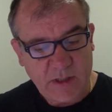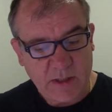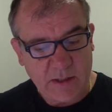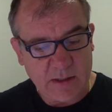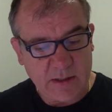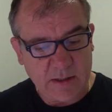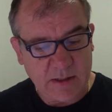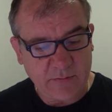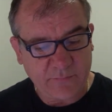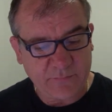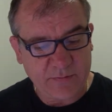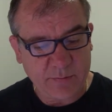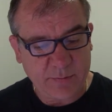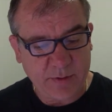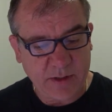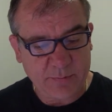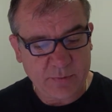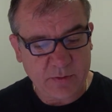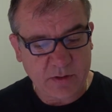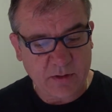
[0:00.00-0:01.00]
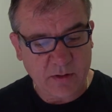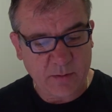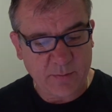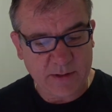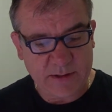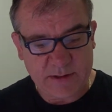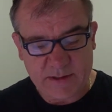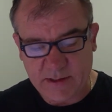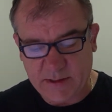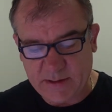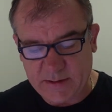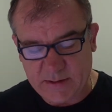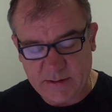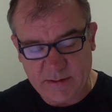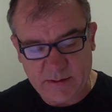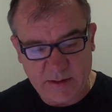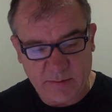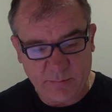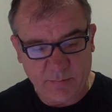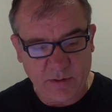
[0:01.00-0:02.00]
A few people commented
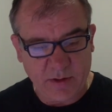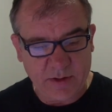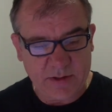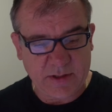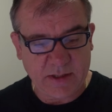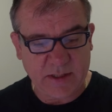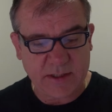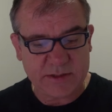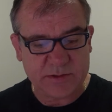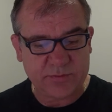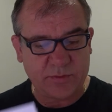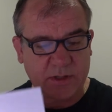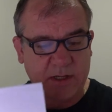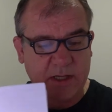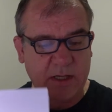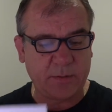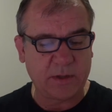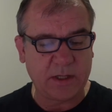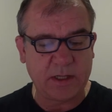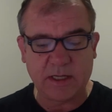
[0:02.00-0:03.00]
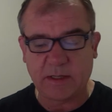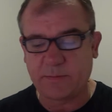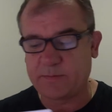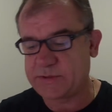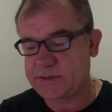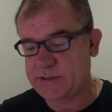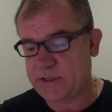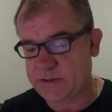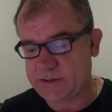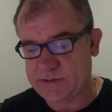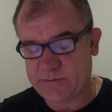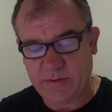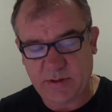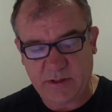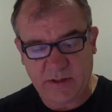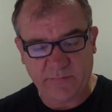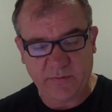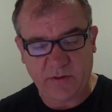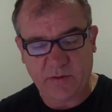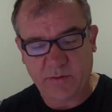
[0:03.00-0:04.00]
their birthdays were coming up, so I just want to
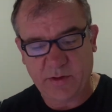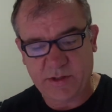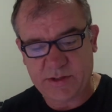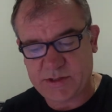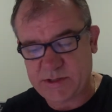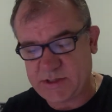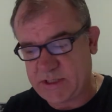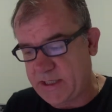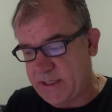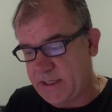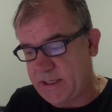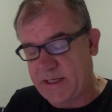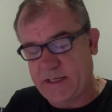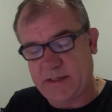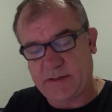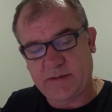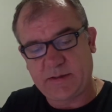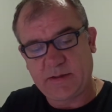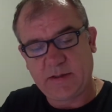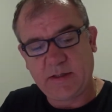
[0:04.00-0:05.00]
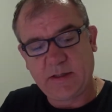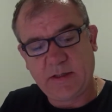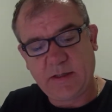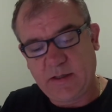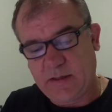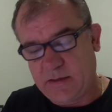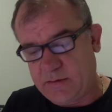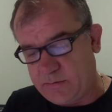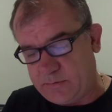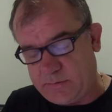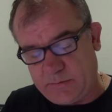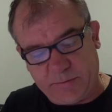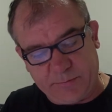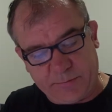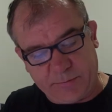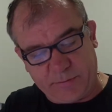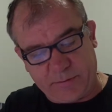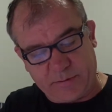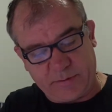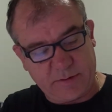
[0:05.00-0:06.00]
give a quick shout
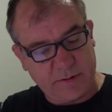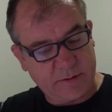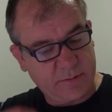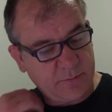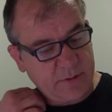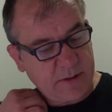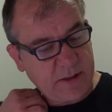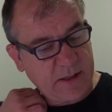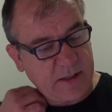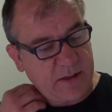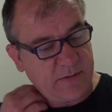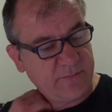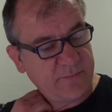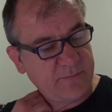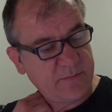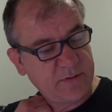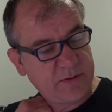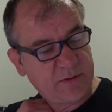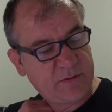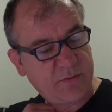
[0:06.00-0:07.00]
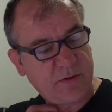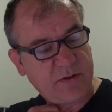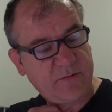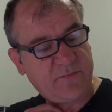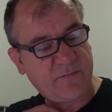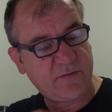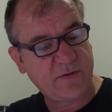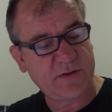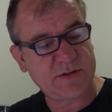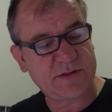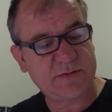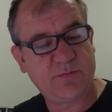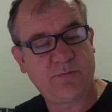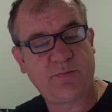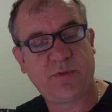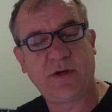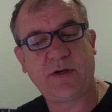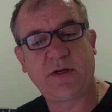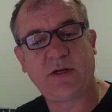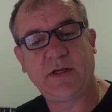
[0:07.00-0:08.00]
out. We have on the 21st,
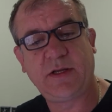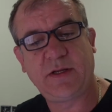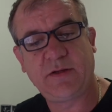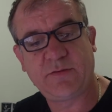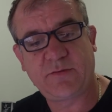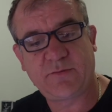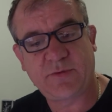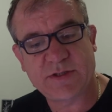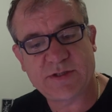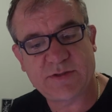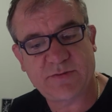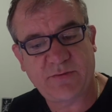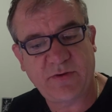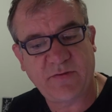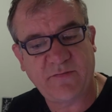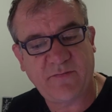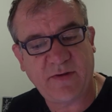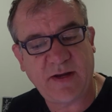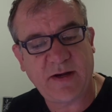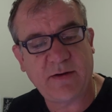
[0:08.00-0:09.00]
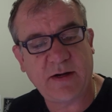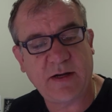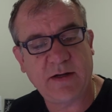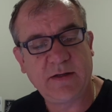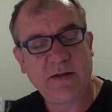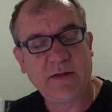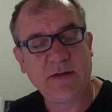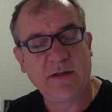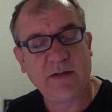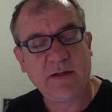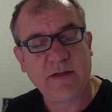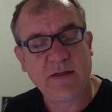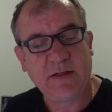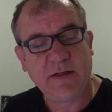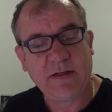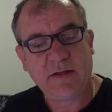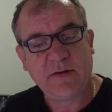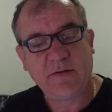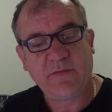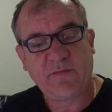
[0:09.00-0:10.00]
Bernalyn Rest Rivera
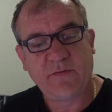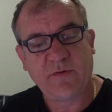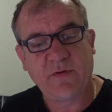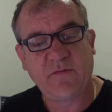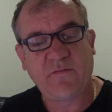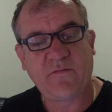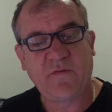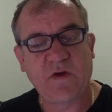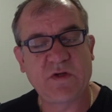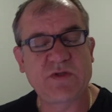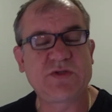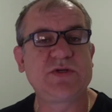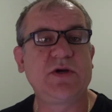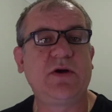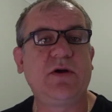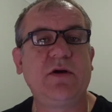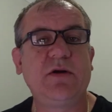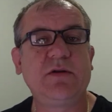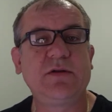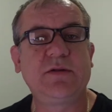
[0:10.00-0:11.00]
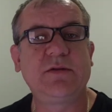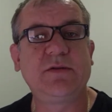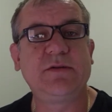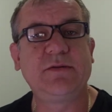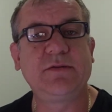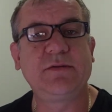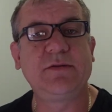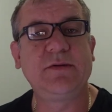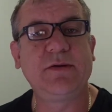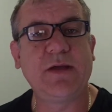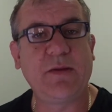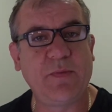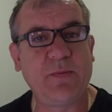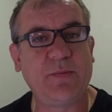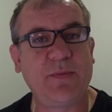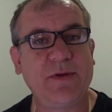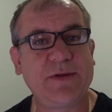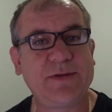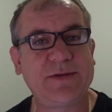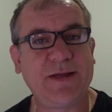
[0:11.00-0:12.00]
for her first child. Happy
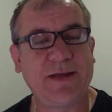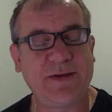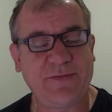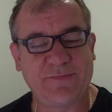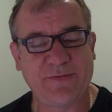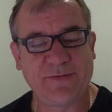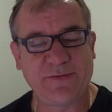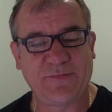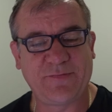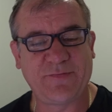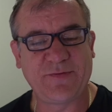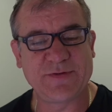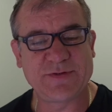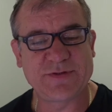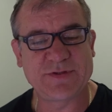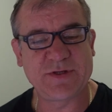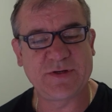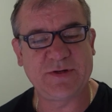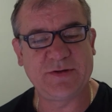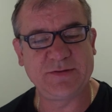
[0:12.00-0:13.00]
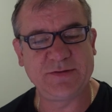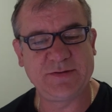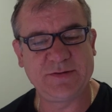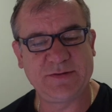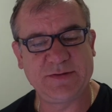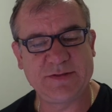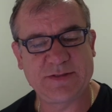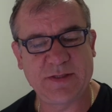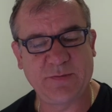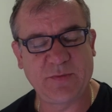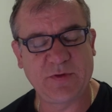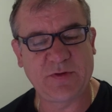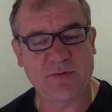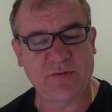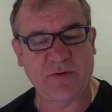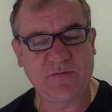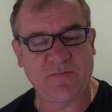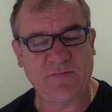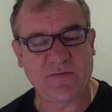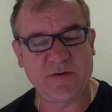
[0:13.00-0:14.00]
birthday for your first child, December
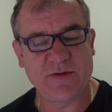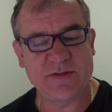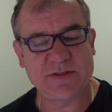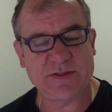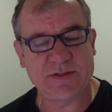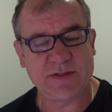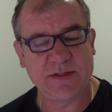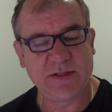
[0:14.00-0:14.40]
21st.